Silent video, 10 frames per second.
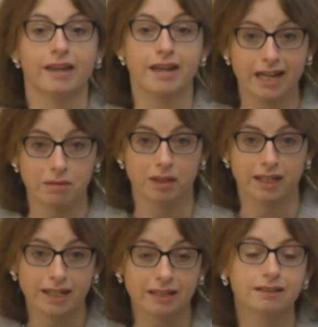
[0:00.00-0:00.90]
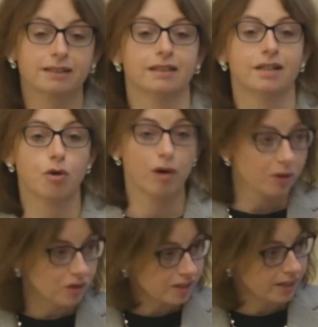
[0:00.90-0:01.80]
namely
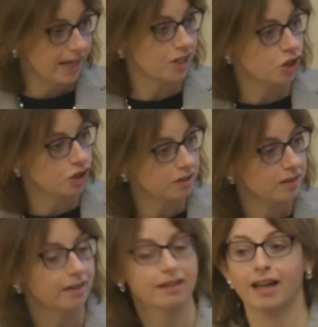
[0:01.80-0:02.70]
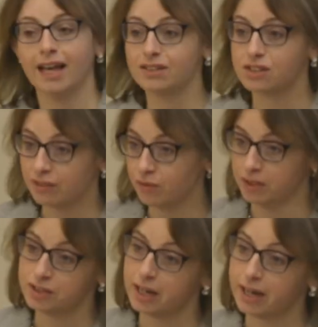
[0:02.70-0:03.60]
criminal litigation and civil
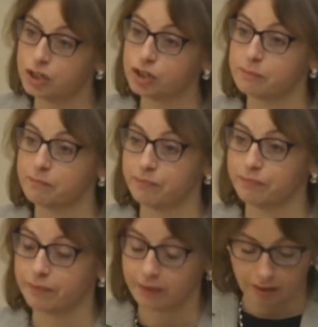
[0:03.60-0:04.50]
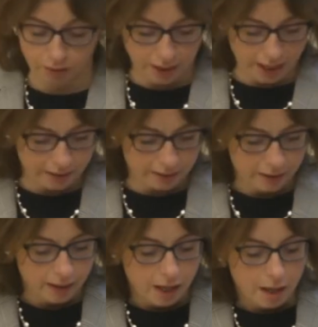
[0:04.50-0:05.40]
litigation, okay?
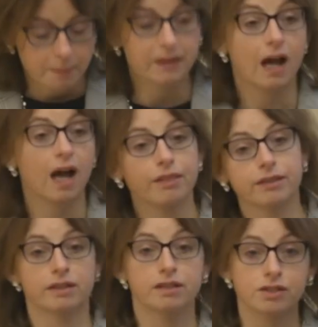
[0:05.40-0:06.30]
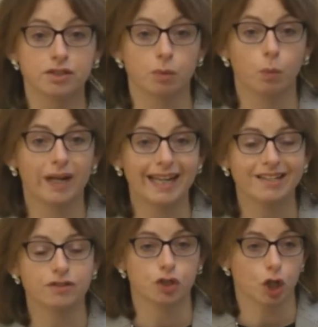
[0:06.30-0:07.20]
But others will
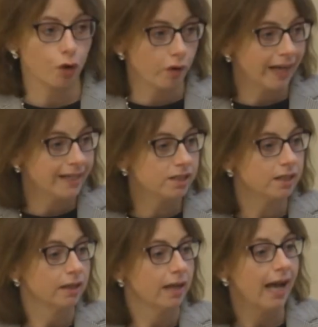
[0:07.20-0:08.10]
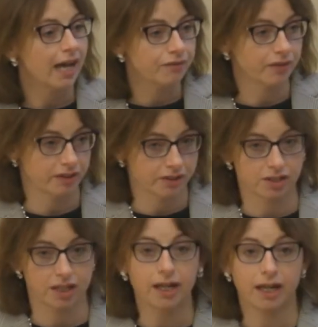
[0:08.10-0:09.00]
integrate
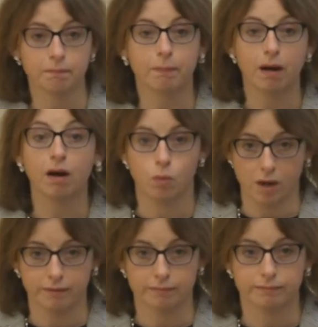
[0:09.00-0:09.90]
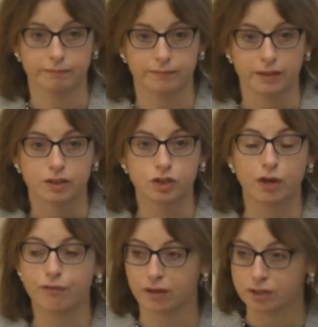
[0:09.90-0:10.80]
advocacy in Part 1.
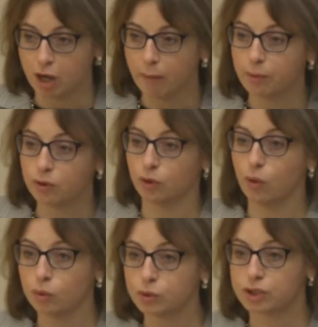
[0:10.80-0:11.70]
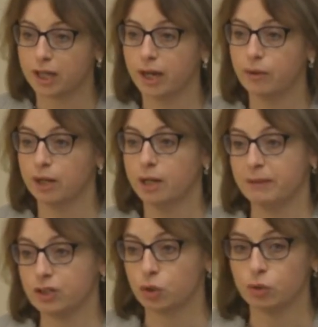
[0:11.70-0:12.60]
So, for example, you'll also
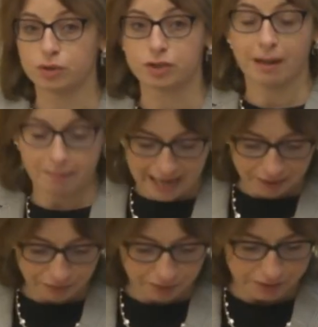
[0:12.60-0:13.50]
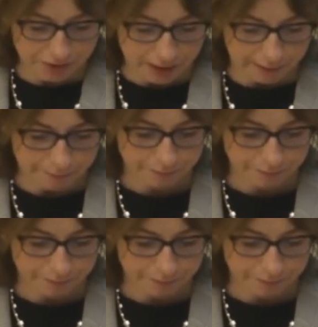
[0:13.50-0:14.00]
be taught some advocacy,